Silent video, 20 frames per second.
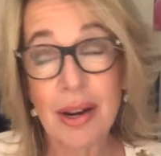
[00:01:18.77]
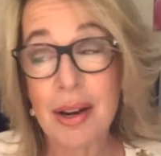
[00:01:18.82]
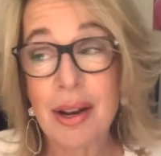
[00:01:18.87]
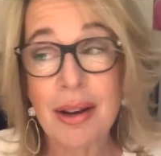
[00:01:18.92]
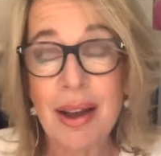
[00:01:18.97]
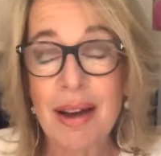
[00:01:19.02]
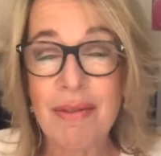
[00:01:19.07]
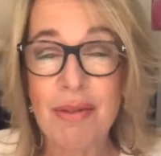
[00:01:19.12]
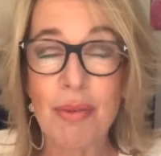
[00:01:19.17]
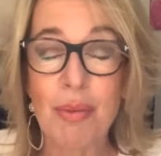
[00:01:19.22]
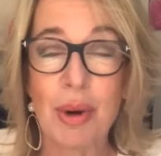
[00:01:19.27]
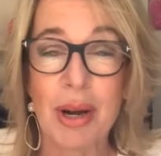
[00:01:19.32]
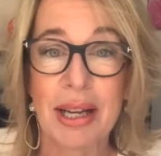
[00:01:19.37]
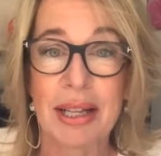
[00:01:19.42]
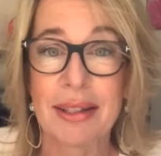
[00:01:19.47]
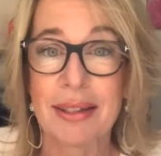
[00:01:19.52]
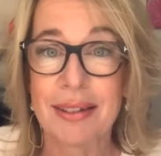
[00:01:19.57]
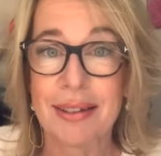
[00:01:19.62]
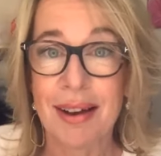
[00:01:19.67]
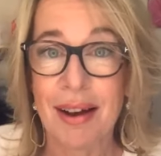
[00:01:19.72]
And I never
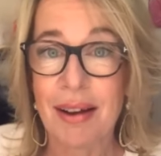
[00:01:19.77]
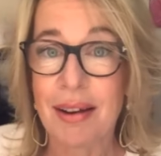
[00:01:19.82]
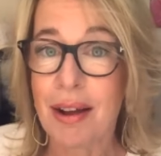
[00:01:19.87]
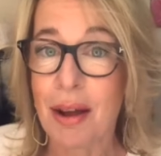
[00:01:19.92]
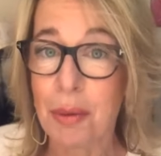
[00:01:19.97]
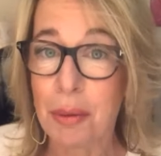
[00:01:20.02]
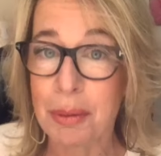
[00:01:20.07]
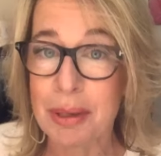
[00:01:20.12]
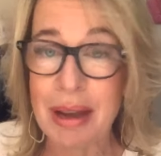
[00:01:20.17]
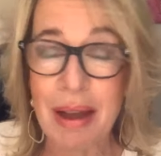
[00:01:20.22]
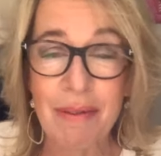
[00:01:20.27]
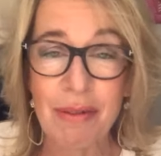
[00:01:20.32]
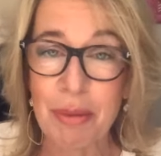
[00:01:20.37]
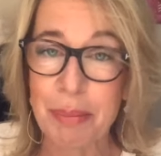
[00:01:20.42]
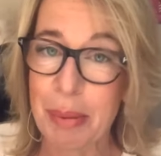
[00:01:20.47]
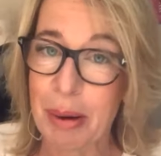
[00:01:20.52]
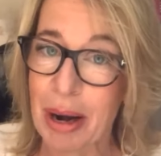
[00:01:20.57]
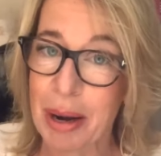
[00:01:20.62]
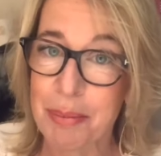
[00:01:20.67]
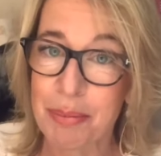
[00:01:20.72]
will. And I will never
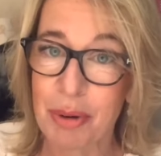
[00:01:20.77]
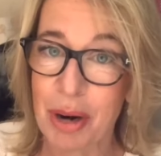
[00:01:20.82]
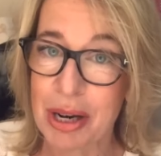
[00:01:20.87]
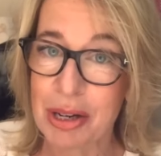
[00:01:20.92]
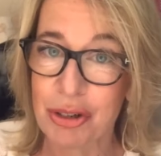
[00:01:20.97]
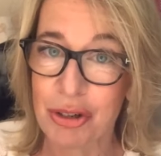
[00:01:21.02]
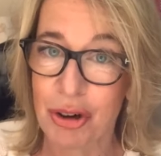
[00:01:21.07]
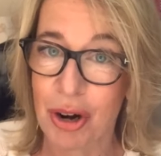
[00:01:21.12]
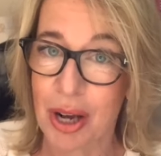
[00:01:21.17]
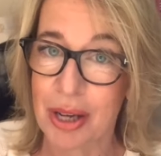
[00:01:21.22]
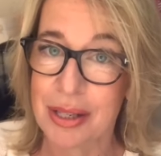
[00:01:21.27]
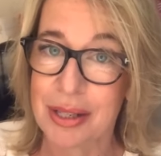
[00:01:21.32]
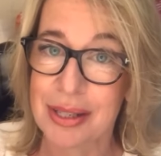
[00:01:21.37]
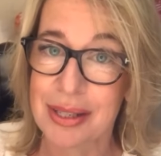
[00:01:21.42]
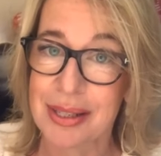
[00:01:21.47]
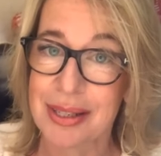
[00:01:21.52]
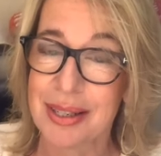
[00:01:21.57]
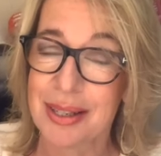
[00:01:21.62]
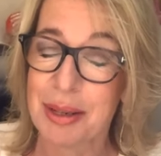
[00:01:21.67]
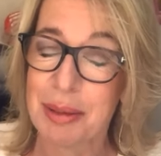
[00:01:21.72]
break
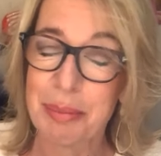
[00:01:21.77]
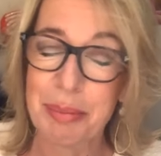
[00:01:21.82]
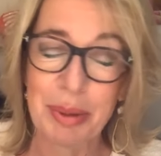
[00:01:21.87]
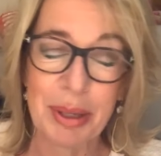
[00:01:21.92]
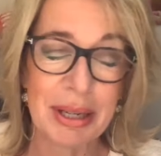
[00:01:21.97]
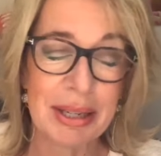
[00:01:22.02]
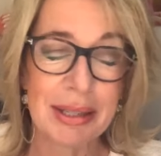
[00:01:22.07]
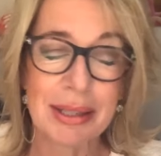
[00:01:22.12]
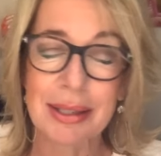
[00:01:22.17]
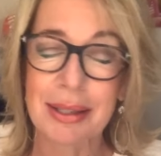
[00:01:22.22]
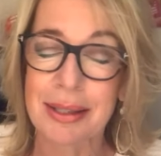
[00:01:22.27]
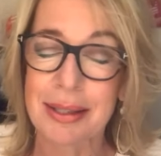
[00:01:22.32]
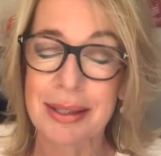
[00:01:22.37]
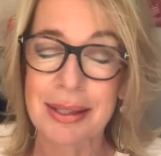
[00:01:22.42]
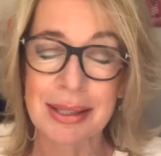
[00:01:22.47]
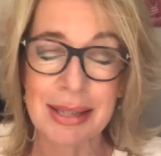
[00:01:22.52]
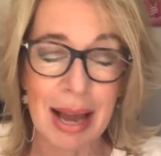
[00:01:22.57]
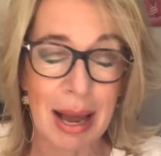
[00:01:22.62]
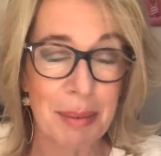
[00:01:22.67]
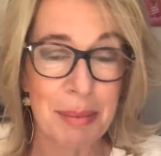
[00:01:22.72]
trust. But
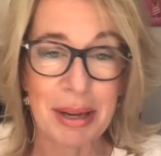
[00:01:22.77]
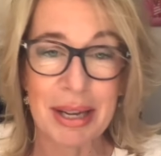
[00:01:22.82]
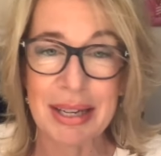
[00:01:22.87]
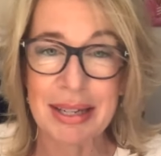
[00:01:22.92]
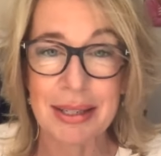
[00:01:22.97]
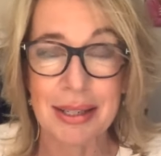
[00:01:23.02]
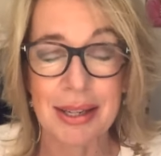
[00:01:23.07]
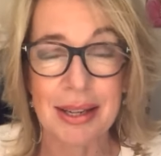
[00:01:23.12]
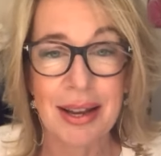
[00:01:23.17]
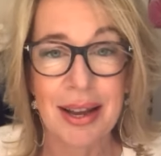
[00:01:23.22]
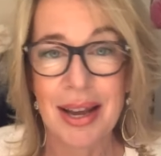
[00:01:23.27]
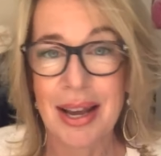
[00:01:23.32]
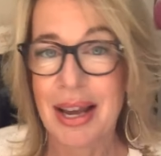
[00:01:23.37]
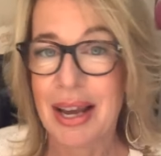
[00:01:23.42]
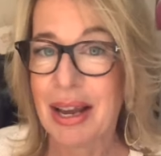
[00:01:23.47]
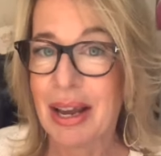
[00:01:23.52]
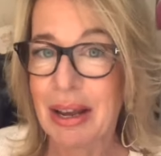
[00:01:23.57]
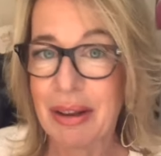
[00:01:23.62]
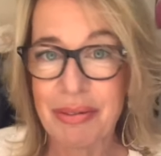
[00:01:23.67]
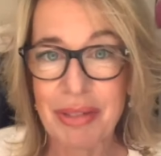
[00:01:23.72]
damn it.
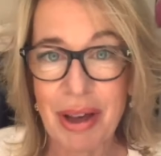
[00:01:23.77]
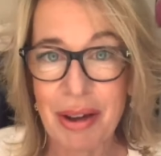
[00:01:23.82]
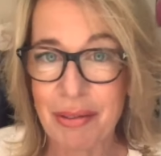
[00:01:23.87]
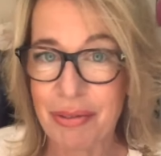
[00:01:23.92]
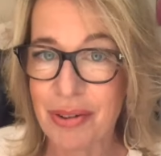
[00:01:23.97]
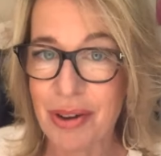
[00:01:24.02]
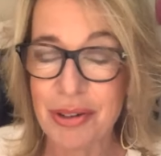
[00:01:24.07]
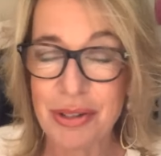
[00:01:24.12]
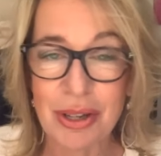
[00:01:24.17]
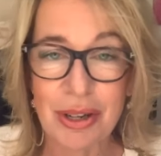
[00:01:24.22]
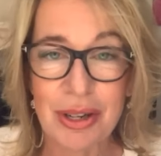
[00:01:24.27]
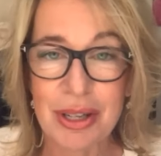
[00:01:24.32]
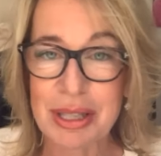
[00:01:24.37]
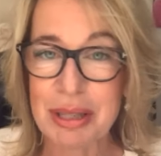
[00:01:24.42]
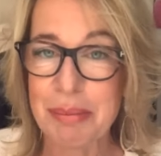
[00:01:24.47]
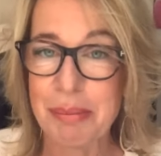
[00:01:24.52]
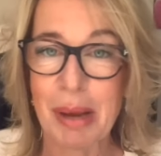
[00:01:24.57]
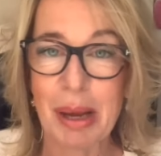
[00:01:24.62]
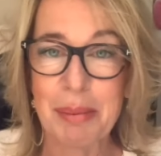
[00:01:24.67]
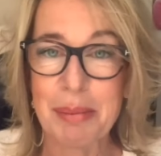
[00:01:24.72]
If that photo
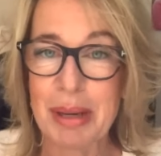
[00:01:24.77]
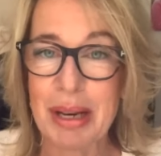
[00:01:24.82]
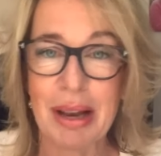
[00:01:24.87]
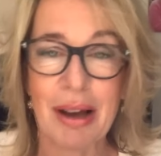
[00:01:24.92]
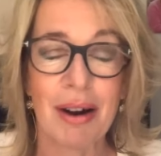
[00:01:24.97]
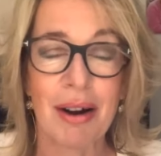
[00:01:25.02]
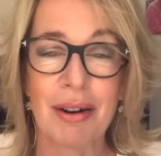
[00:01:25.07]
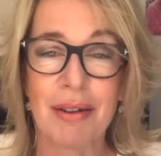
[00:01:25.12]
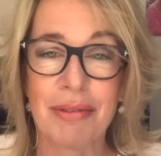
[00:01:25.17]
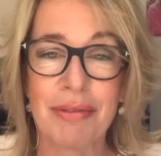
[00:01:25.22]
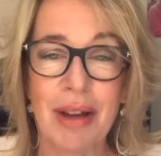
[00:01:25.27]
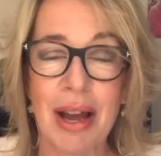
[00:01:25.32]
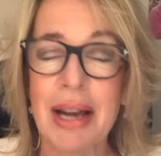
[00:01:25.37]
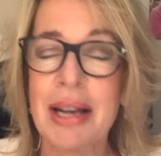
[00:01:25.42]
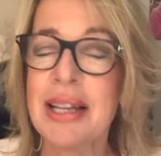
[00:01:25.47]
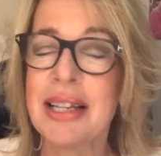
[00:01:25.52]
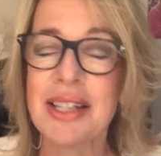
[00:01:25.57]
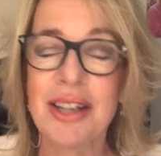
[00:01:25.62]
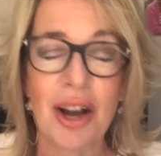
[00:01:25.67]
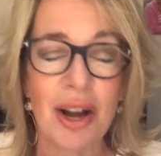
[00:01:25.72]
doesn't make me laugh,
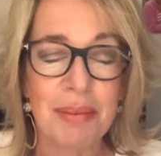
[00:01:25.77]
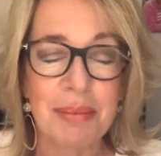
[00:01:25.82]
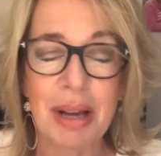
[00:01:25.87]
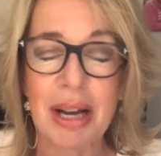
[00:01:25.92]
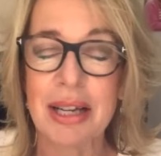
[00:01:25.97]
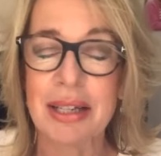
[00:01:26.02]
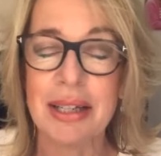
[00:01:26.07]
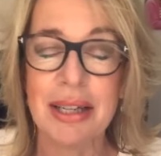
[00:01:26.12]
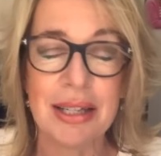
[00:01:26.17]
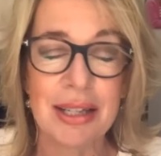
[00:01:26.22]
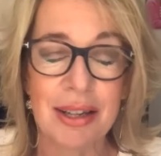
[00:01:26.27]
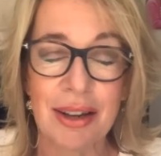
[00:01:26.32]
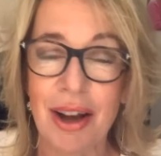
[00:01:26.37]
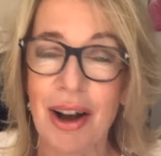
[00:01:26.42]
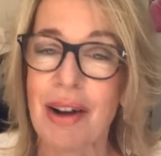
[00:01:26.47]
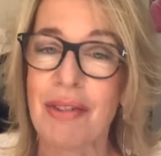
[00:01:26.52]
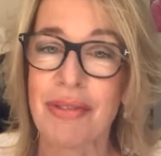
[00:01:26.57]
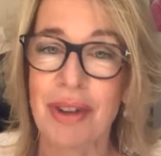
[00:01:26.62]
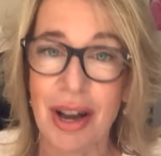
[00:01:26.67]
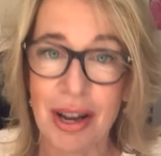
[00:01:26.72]
anytime that I need a
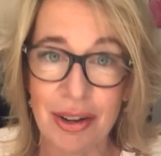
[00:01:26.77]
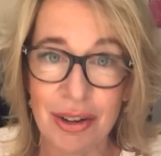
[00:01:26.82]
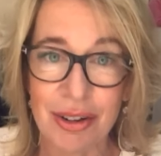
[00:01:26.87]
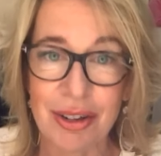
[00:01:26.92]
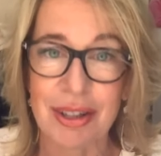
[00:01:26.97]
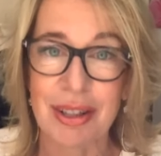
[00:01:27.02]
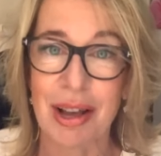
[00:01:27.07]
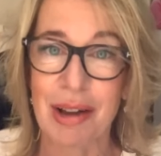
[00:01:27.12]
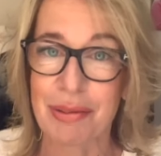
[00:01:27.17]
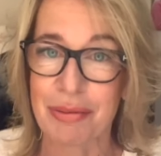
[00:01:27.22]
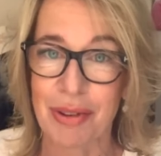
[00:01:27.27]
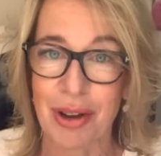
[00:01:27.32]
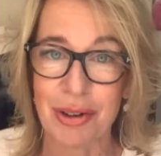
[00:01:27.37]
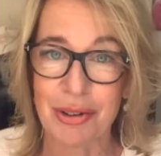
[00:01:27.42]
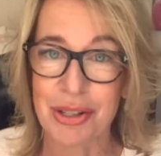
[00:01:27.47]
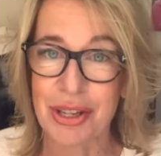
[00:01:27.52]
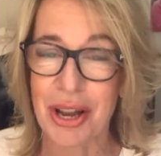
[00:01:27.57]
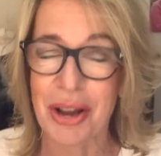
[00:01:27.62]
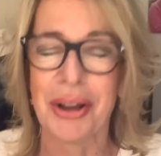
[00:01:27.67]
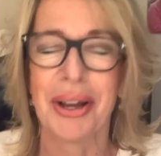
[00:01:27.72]
laugh, I look at that
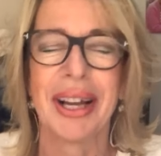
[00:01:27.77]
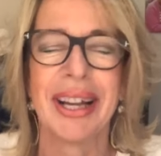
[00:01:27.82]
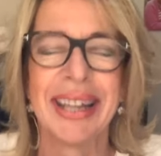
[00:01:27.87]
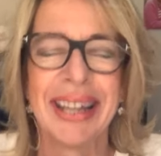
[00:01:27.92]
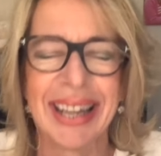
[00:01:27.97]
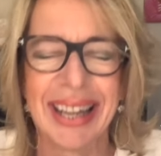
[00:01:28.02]
photo.